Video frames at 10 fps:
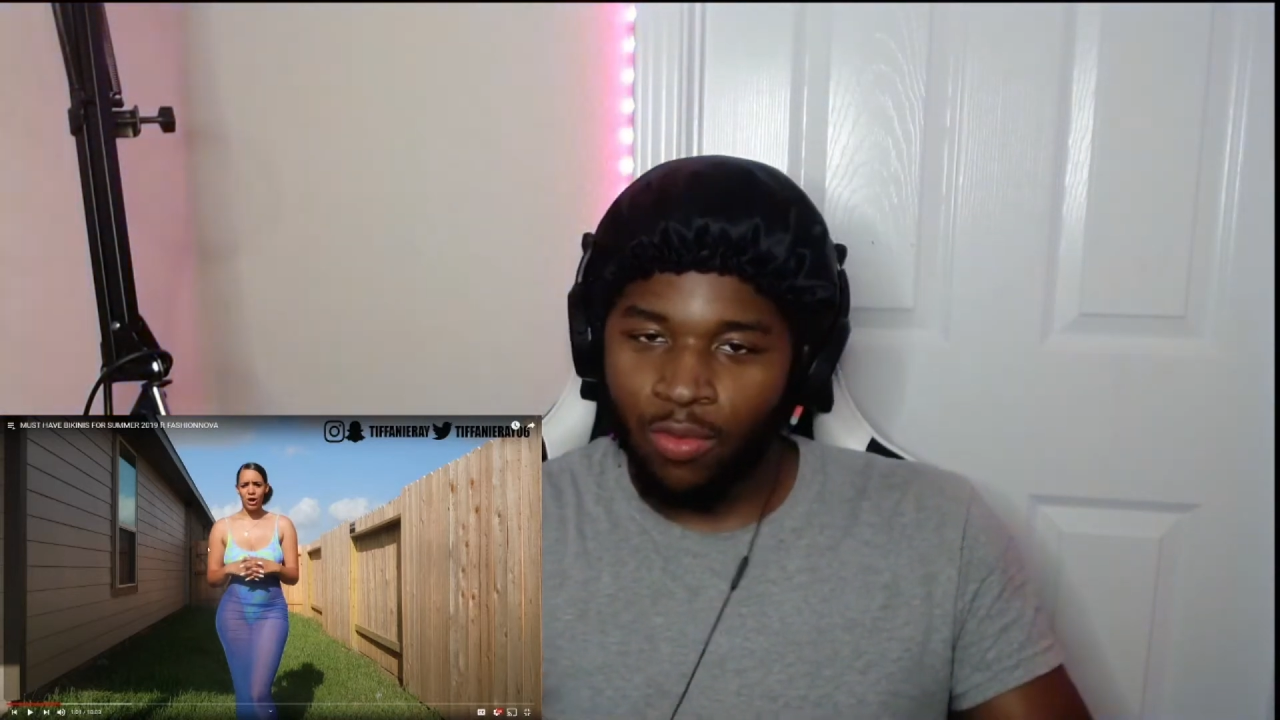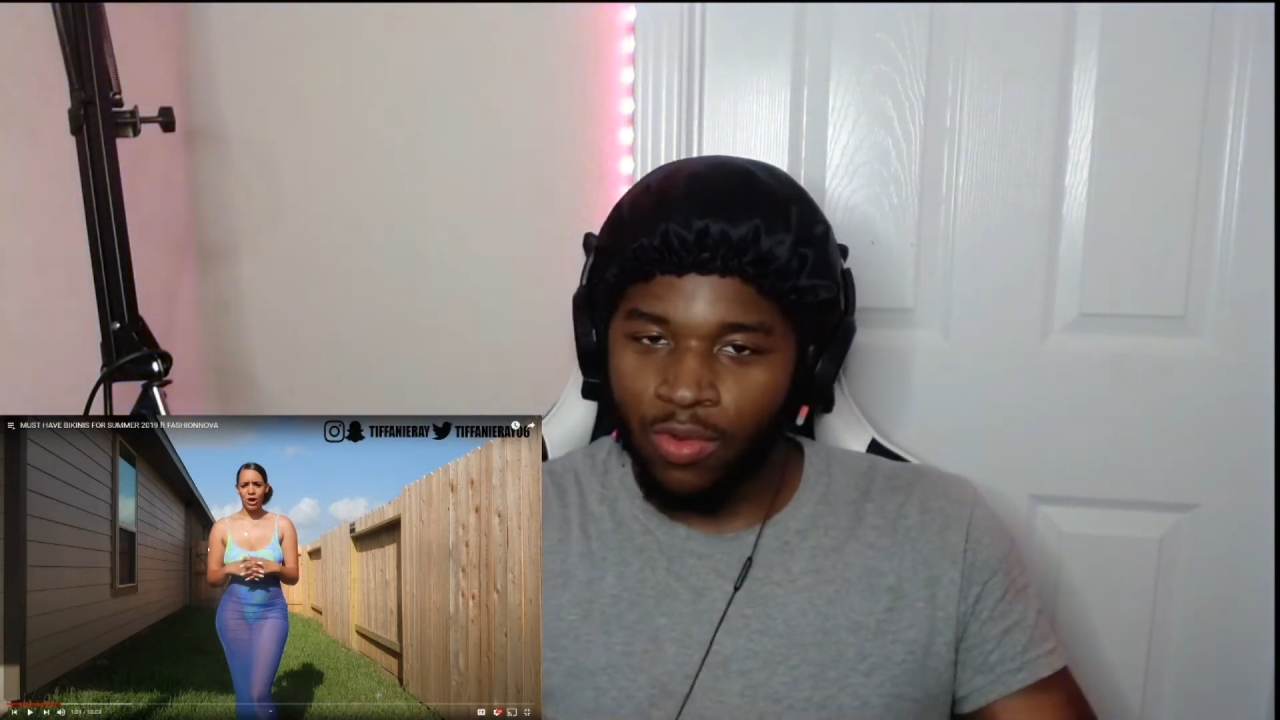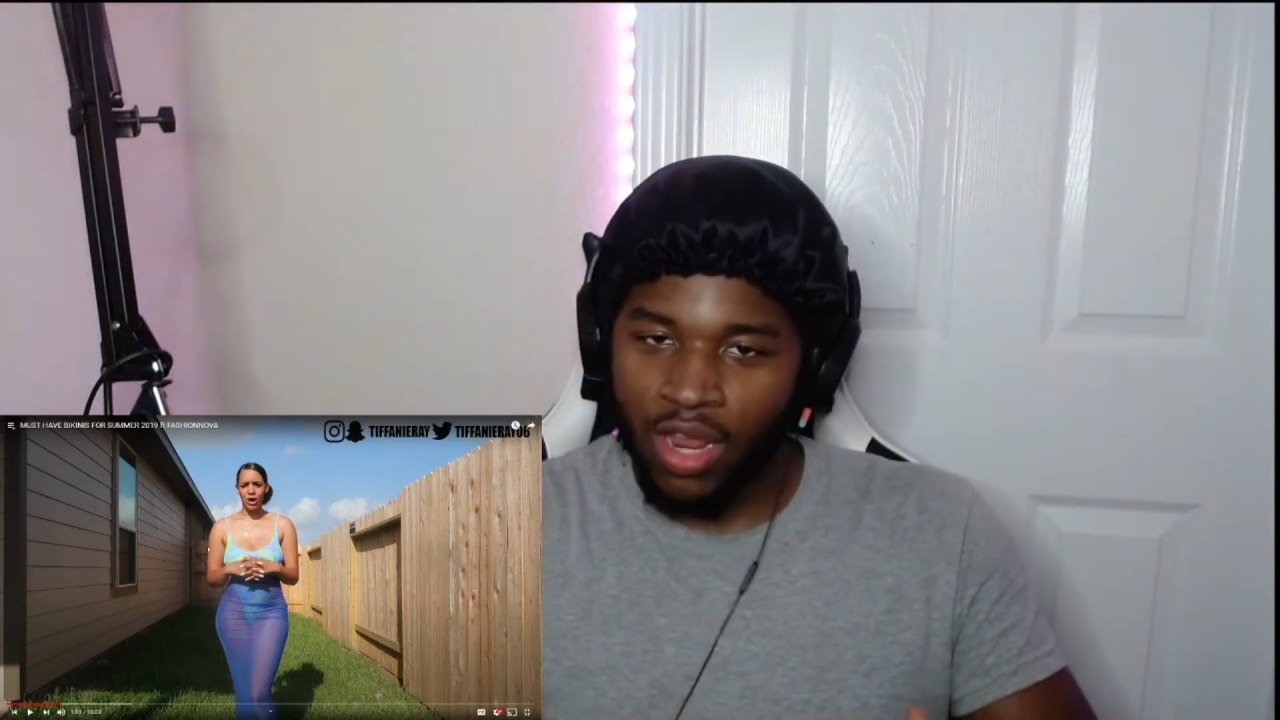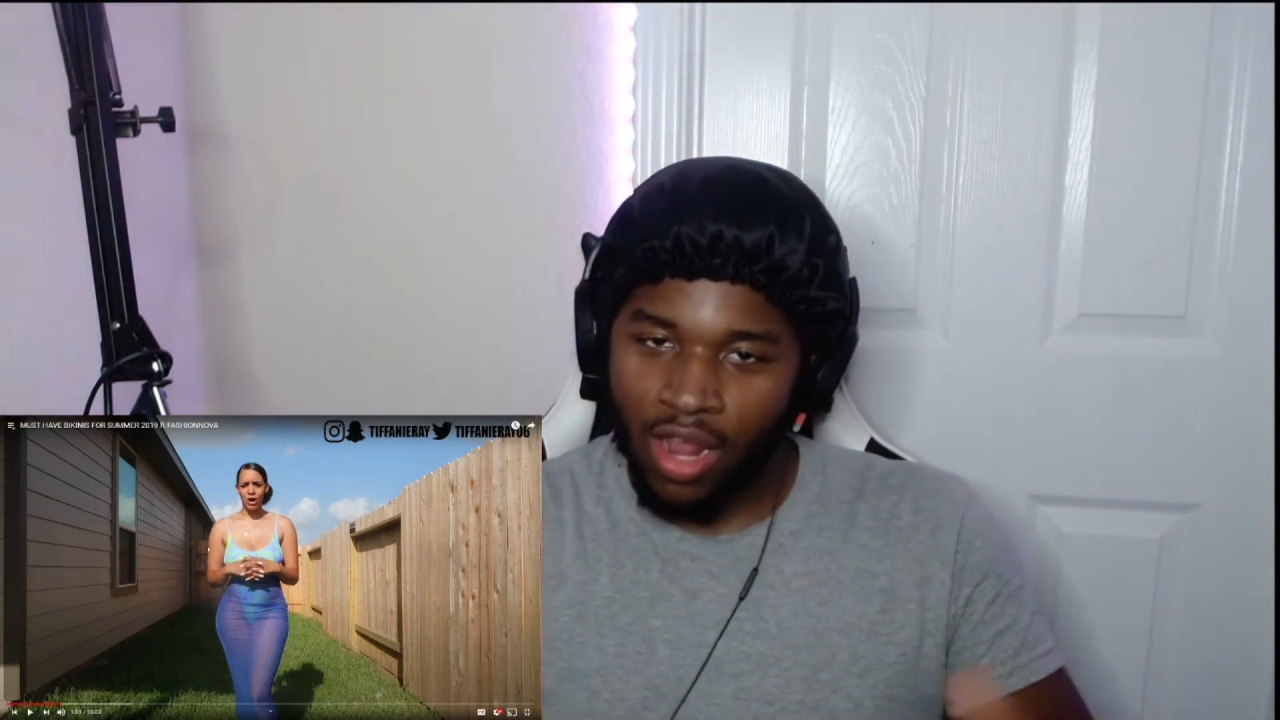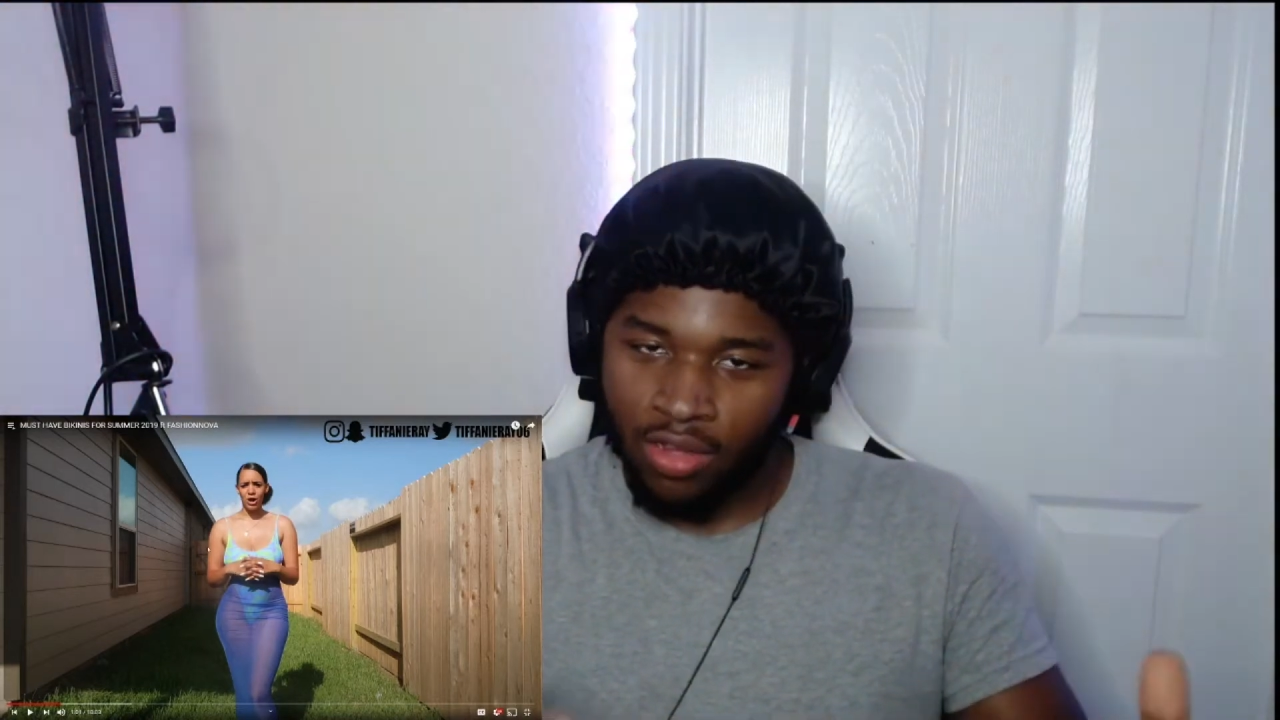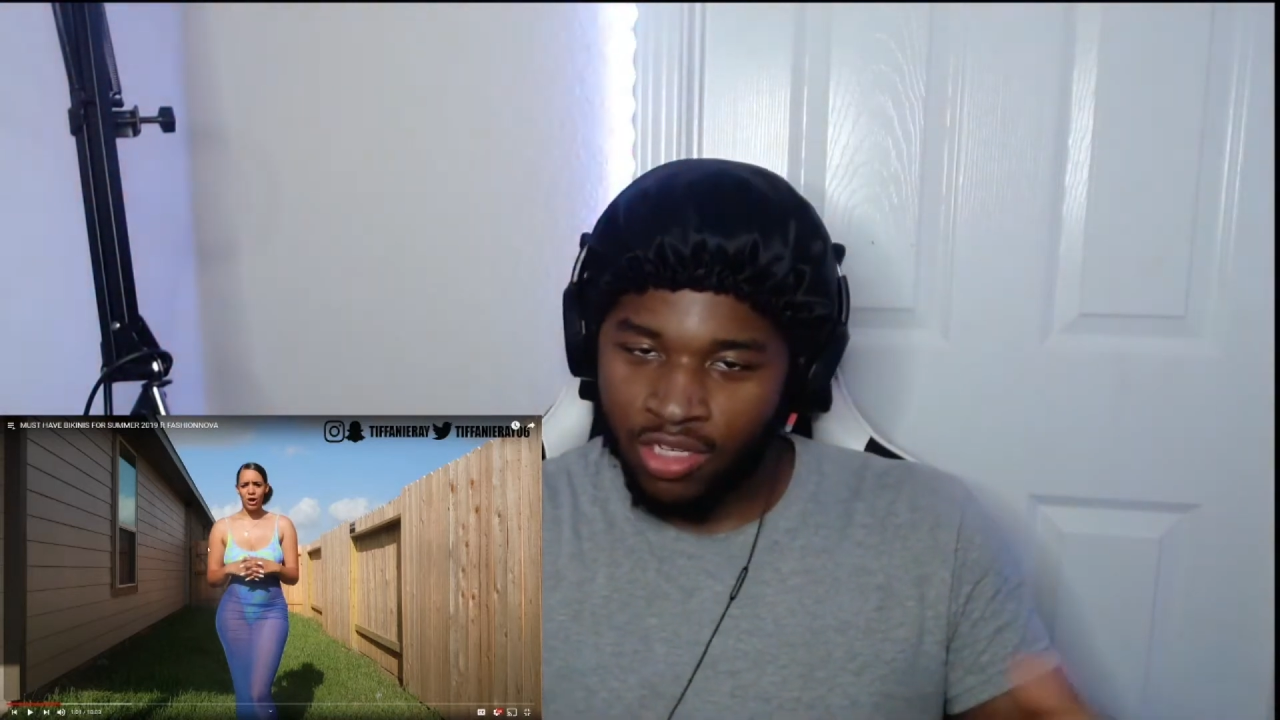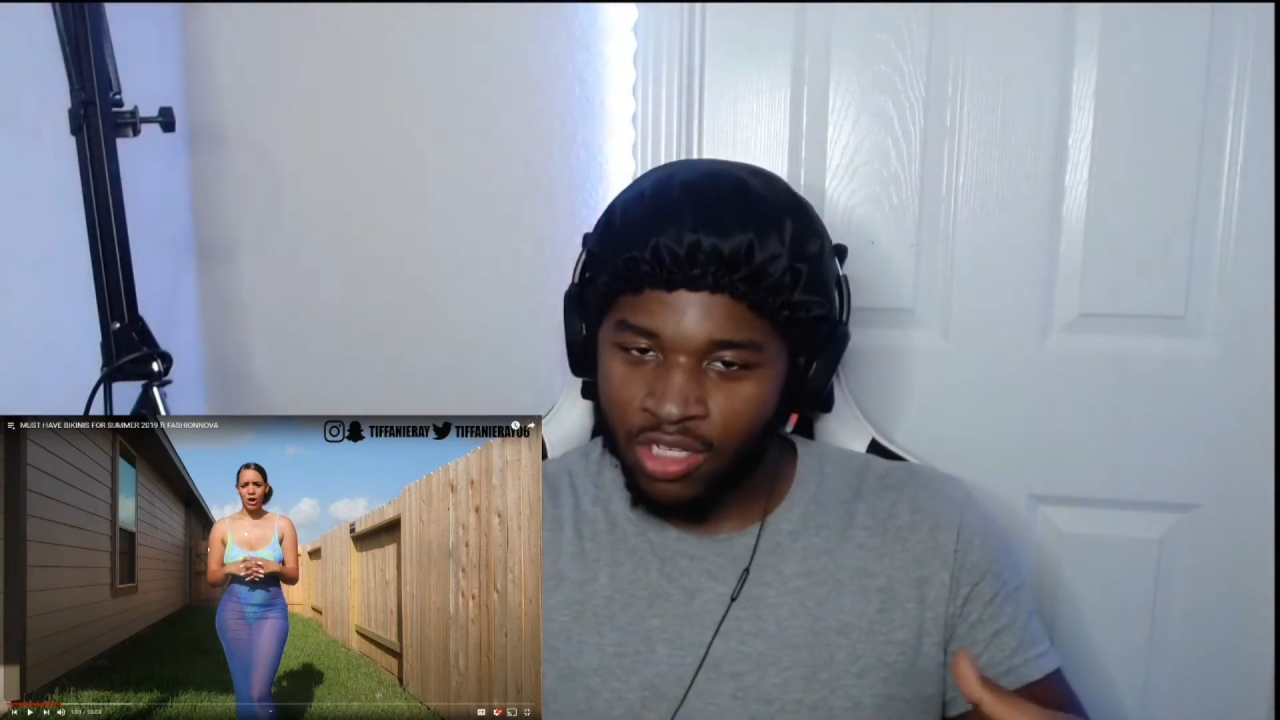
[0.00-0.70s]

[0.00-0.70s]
that I just